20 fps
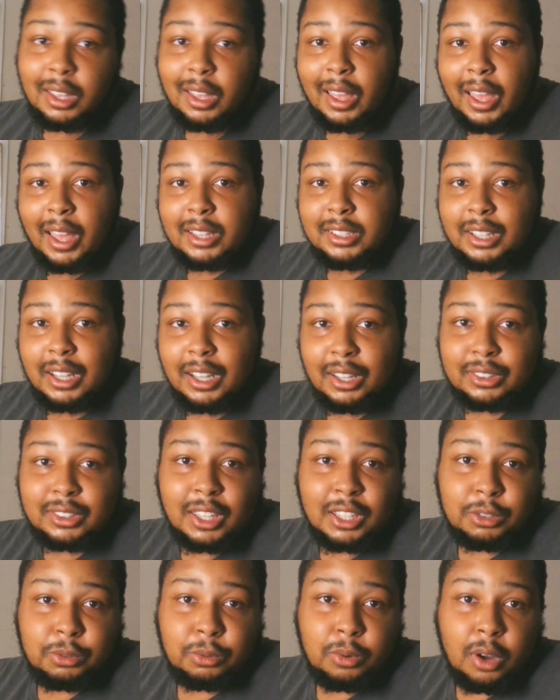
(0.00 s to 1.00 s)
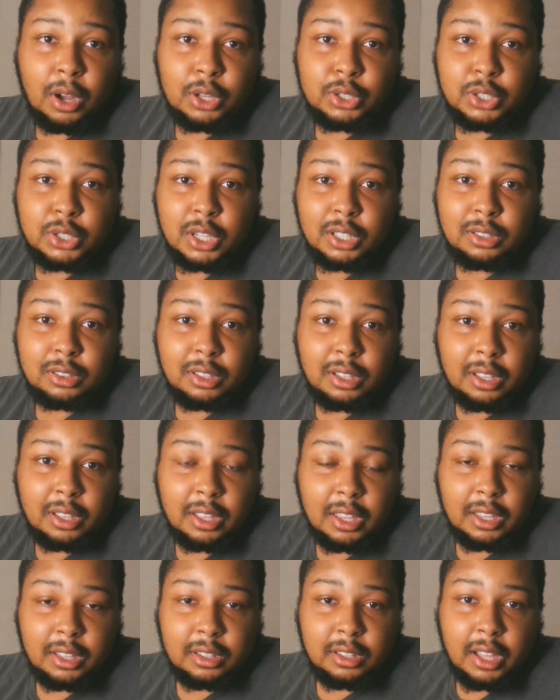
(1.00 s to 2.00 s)
Thanks for watching.
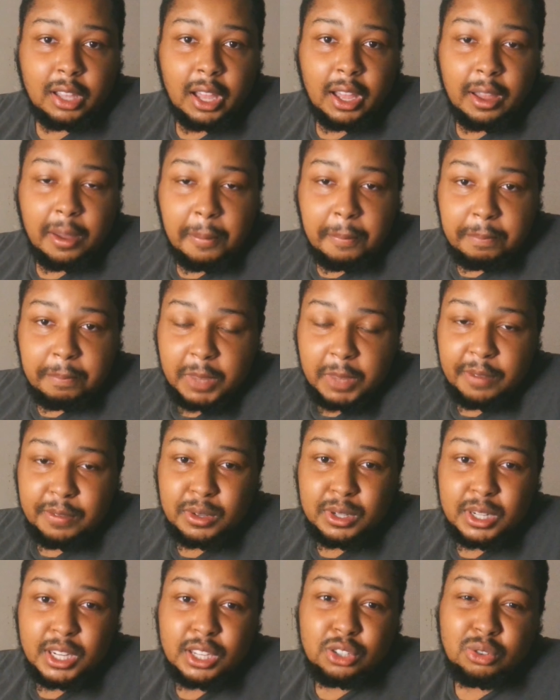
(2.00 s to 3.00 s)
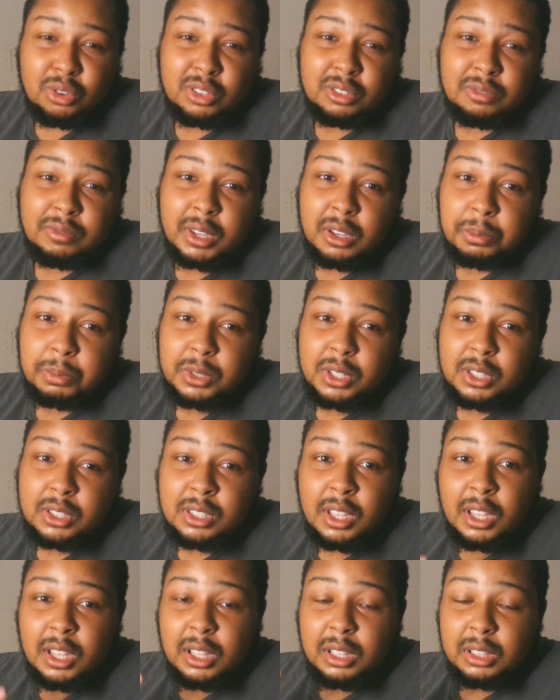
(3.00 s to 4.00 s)
If you did enjoy this video, please
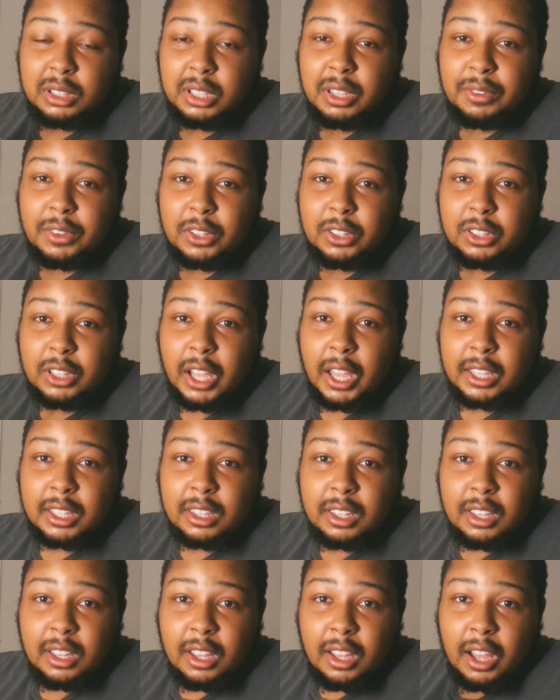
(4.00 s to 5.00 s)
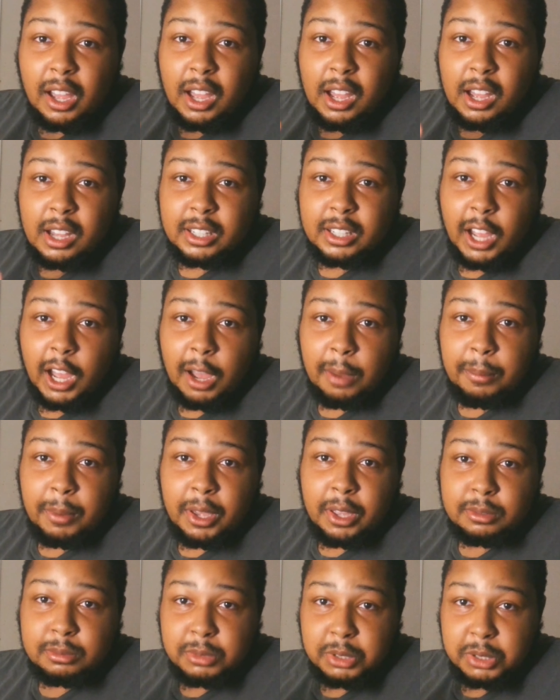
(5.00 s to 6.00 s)
leave a like,
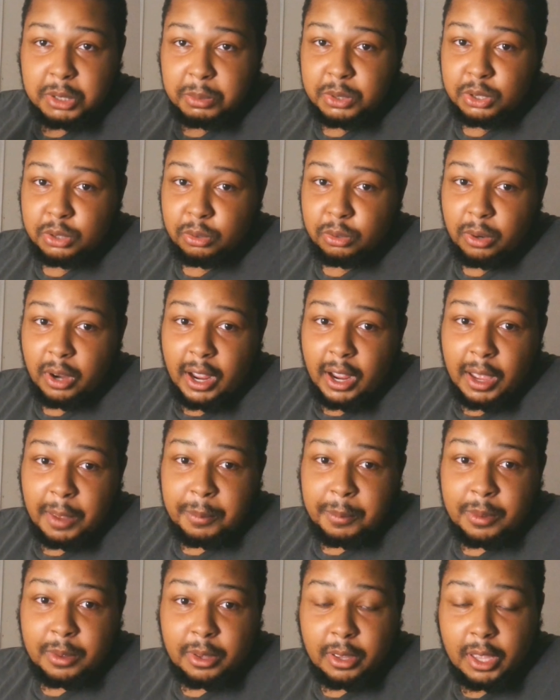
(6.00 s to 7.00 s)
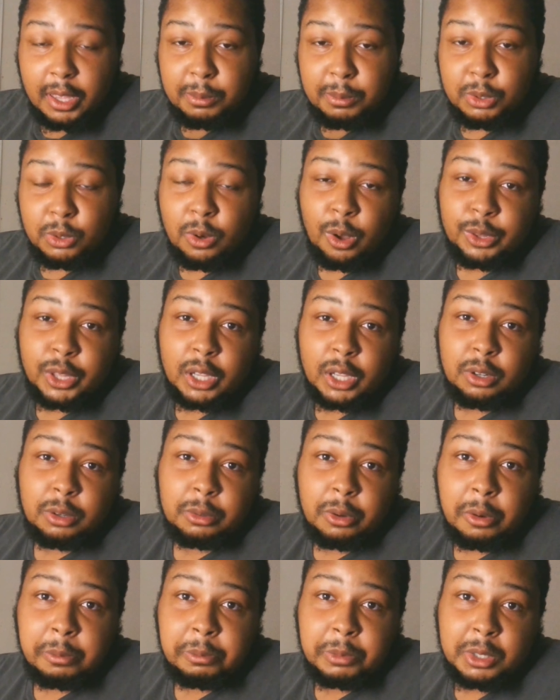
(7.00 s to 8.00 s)
comment, subscribe. Hey, do all that,
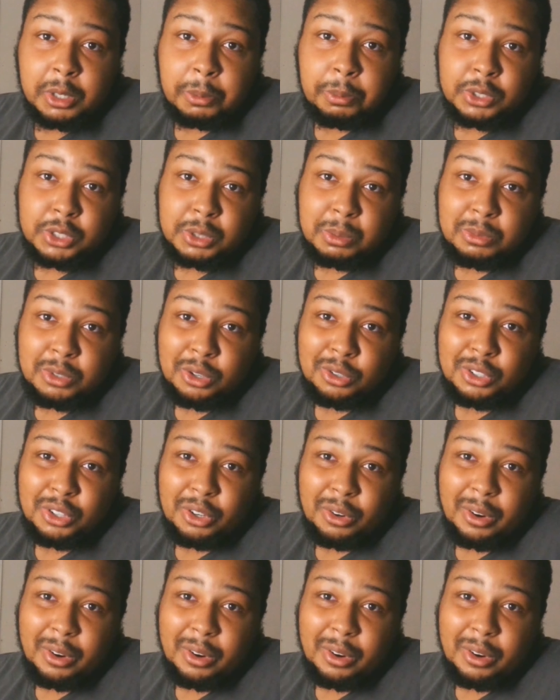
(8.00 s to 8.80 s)
or I'm gonna put some dirt in your